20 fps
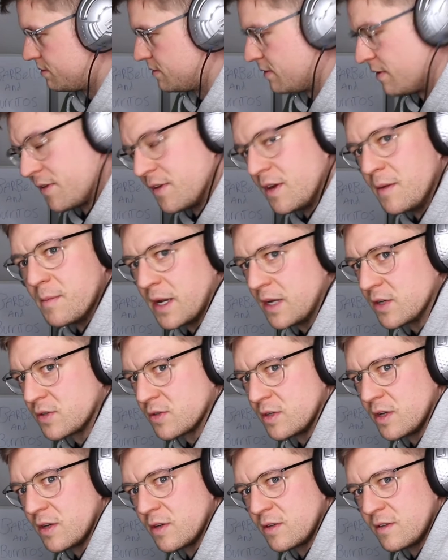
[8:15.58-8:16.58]
three
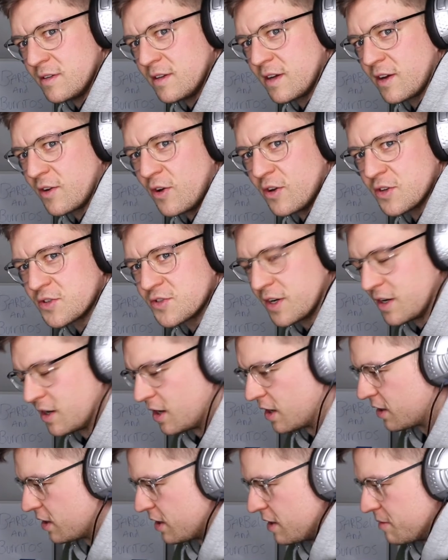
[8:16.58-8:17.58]
minutes on the, the cross
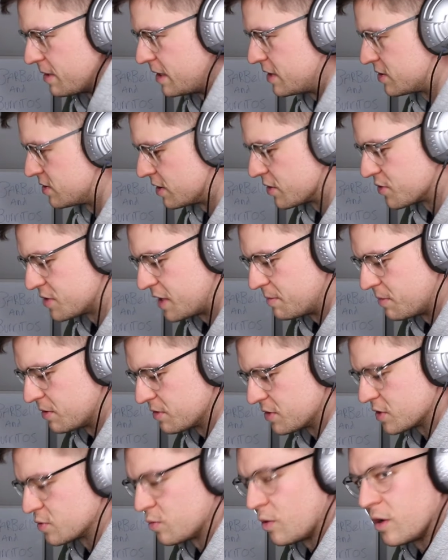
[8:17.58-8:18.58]
trainer, three minutes on the treadmill
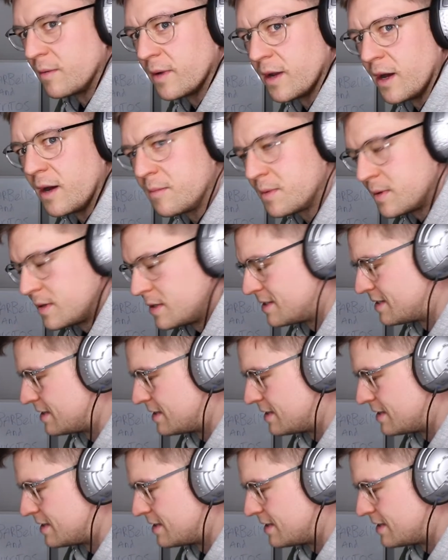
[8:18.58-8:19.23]
just warming up.